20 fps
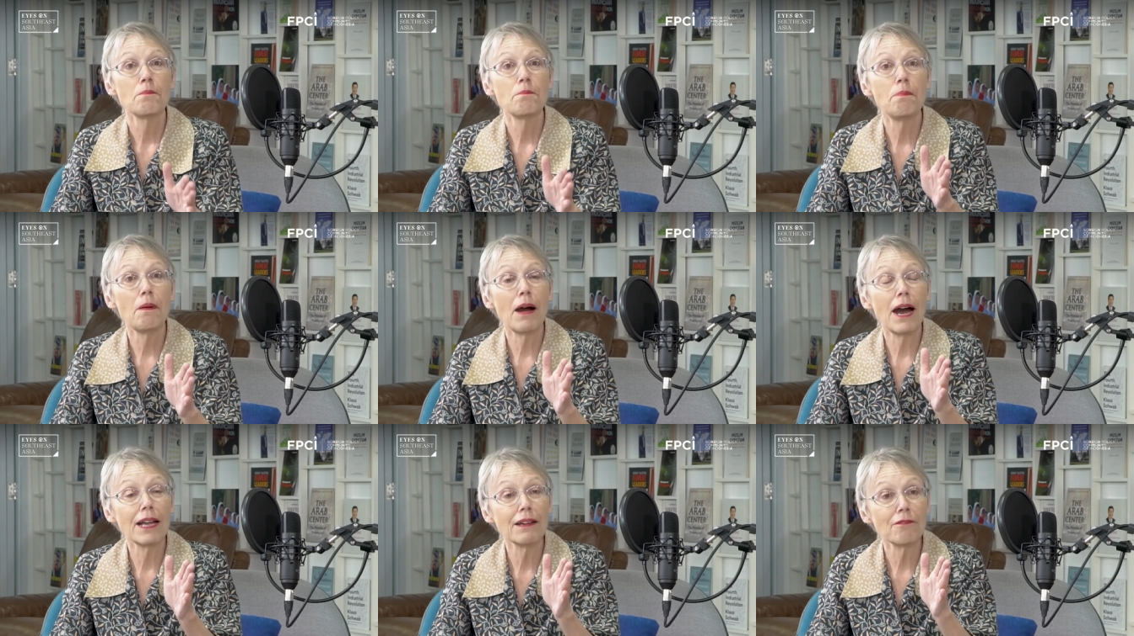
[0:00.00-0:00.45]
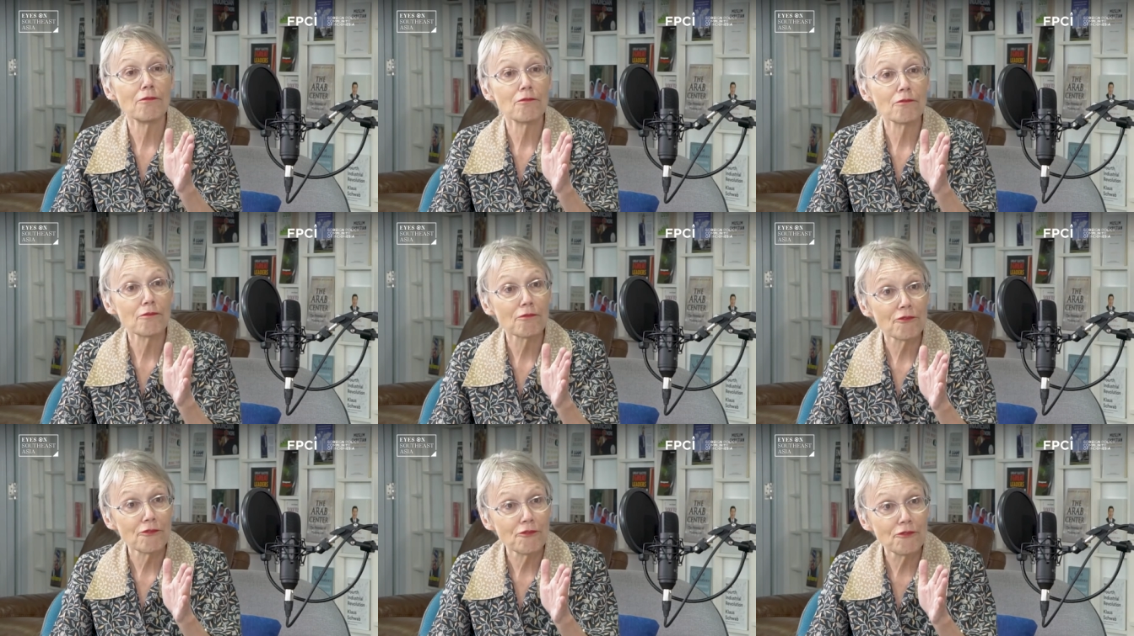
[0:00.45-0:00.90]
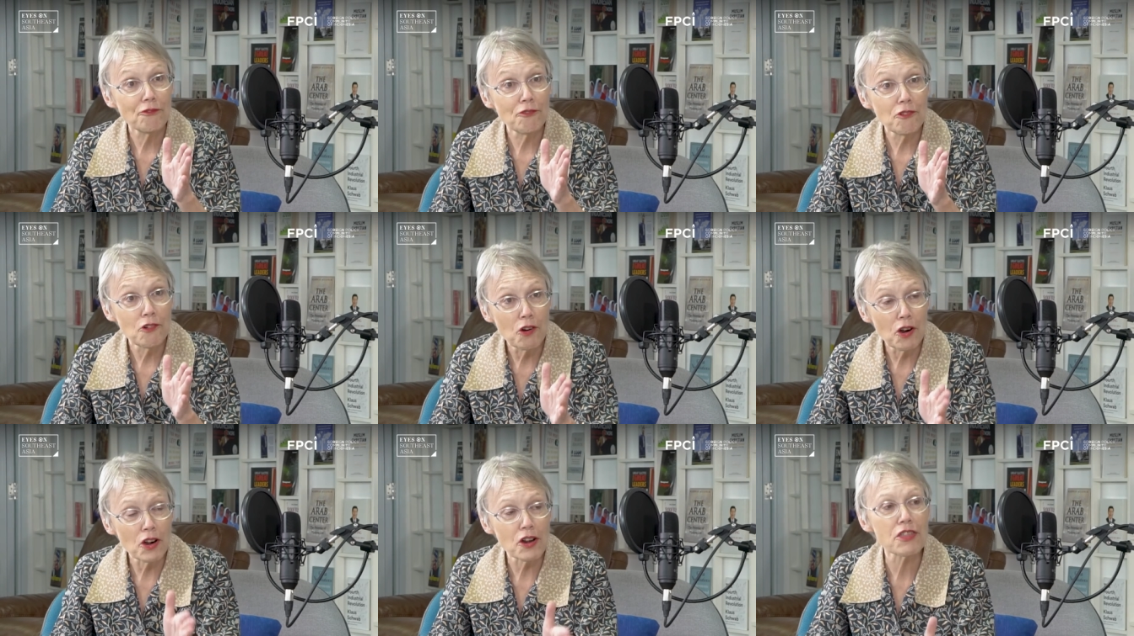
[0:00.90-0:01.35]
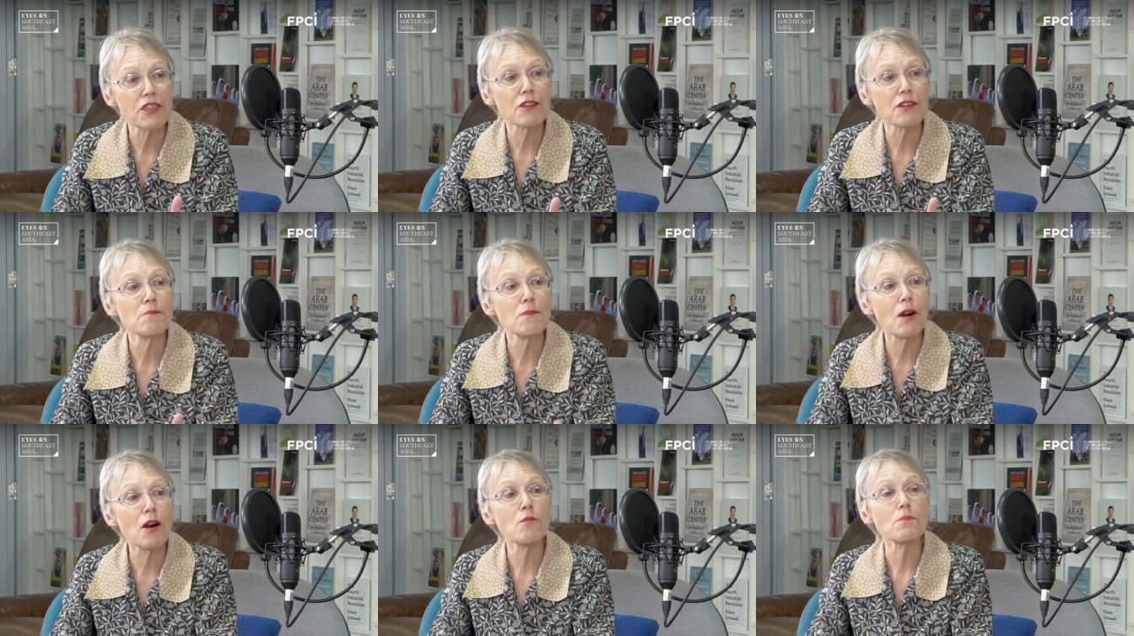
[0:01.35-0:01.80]
But for the
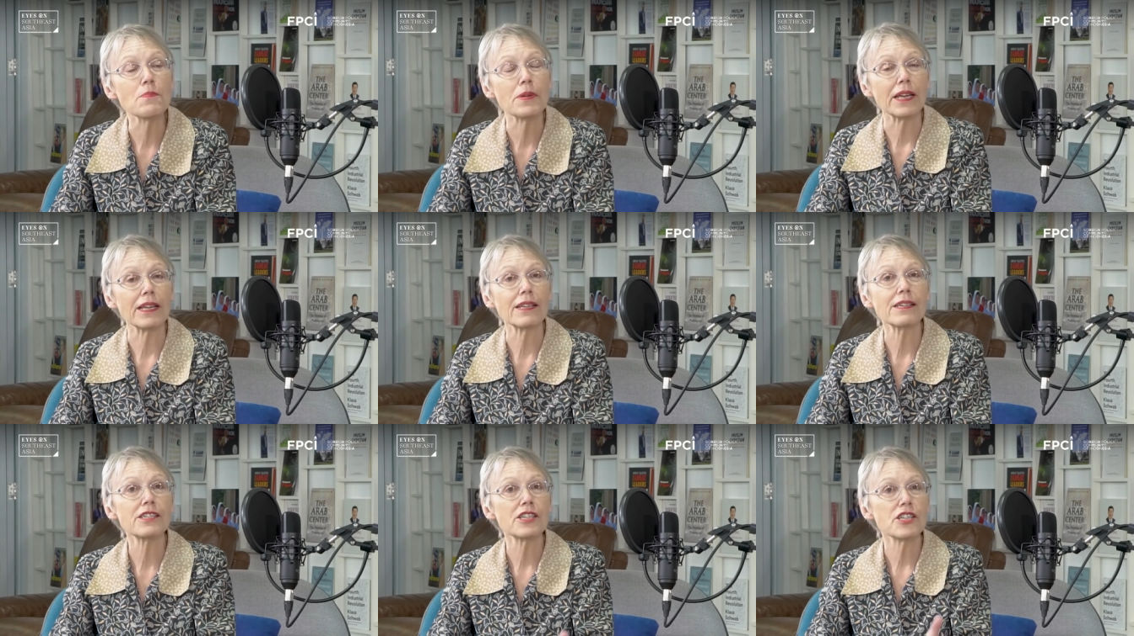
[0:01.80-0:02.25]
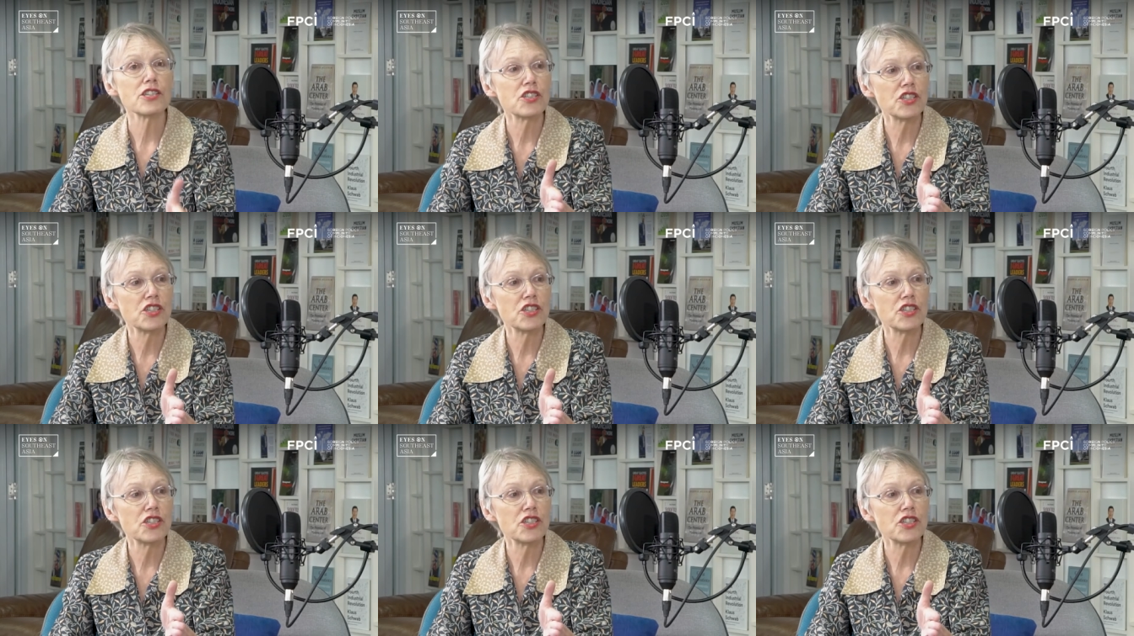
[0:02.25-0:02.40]
moment,